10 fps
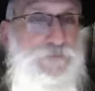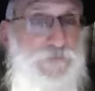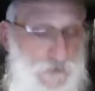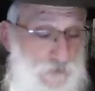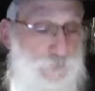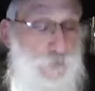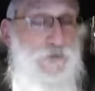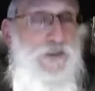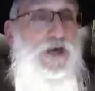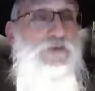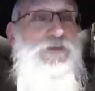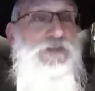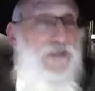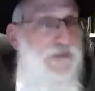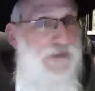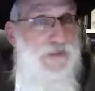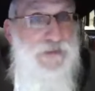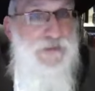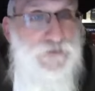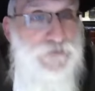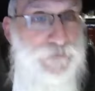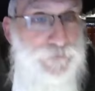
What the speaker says: It's a burning oven. They're going to get killed.